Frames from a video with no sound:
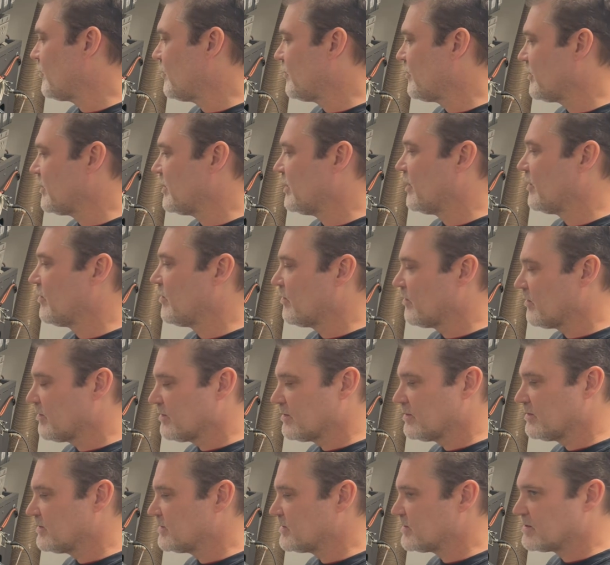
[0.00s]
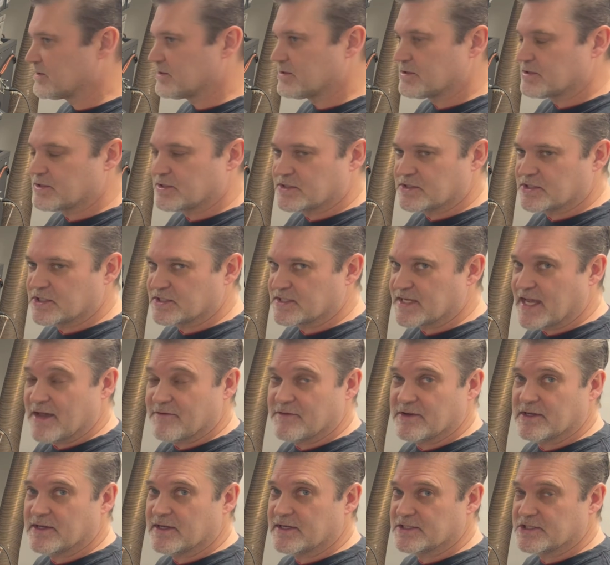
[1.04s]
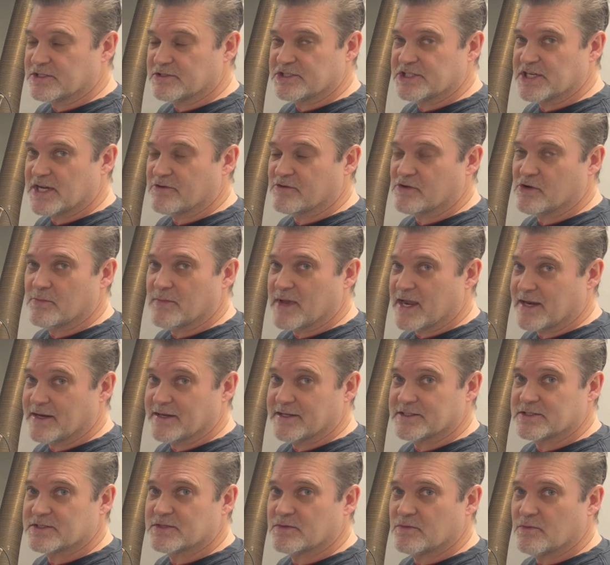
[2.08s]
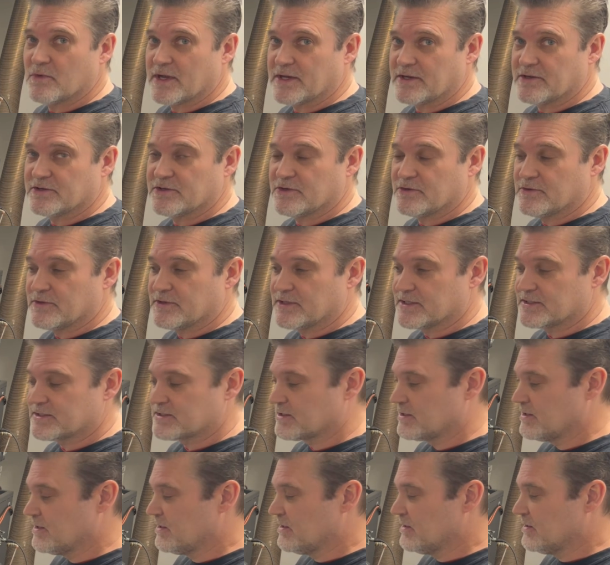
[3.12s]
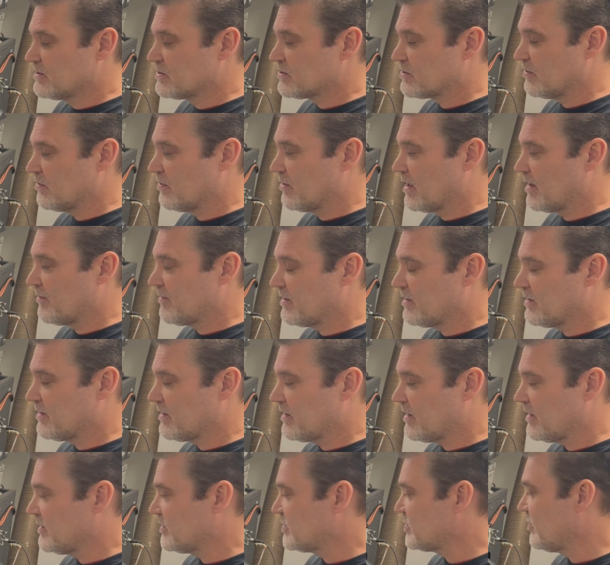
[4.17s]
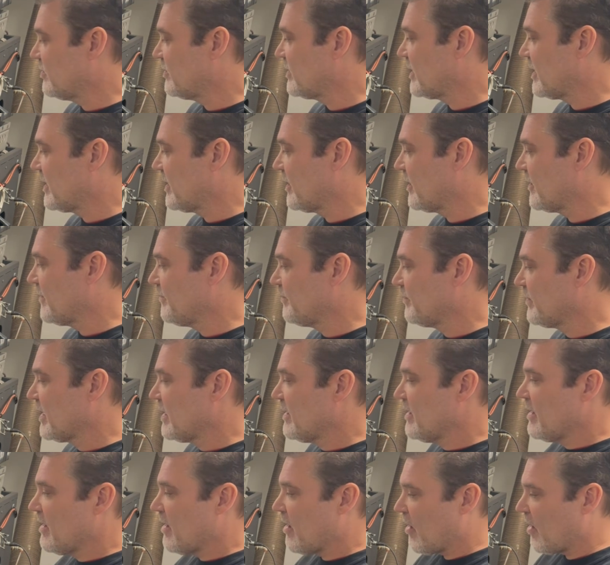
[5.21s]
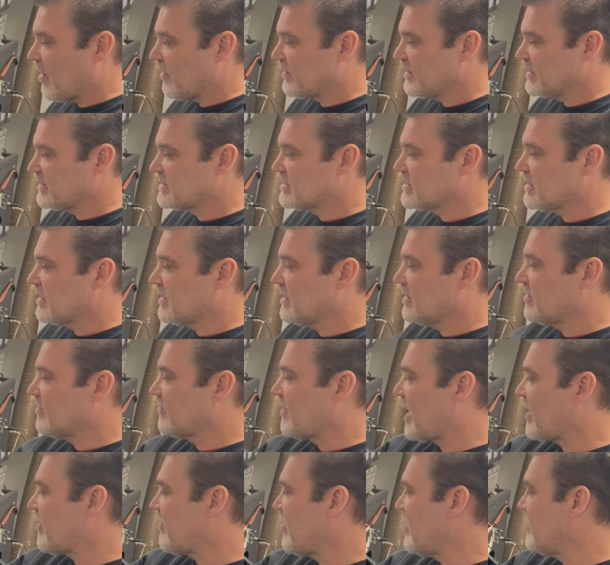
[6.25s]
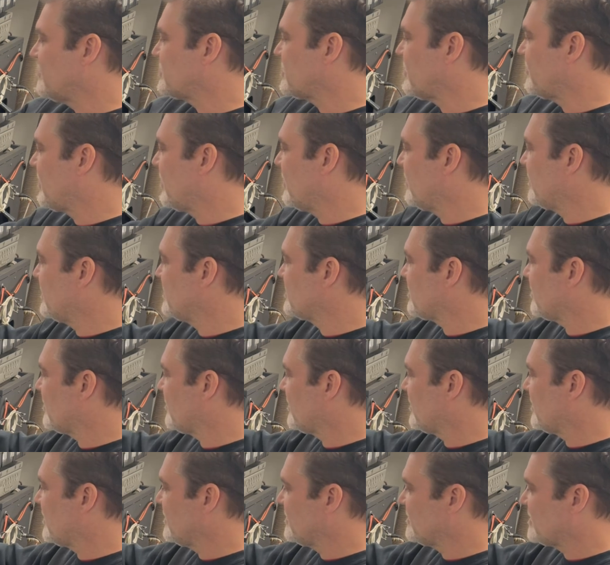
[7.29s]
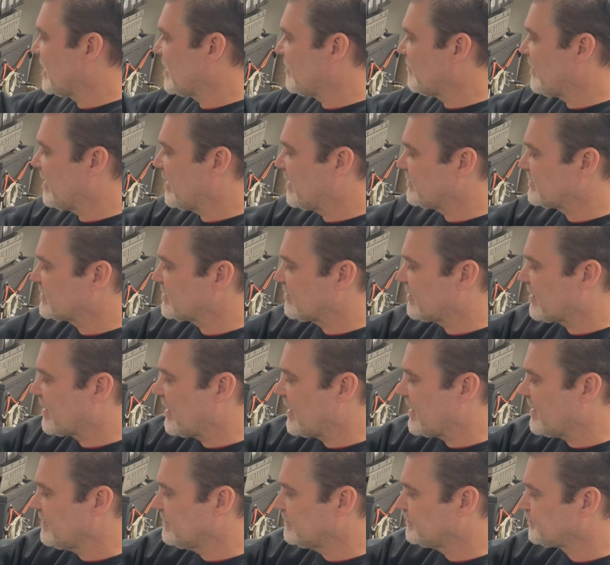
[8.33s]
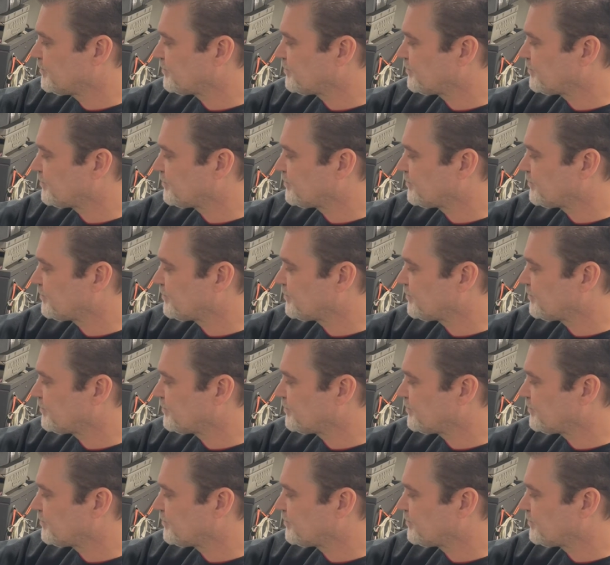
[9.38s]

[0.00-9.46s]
You know, just have it as your general maintenance when you're doing this. So I'm gonna show you here. All these rocker arms up here, these are the intake valves, okay?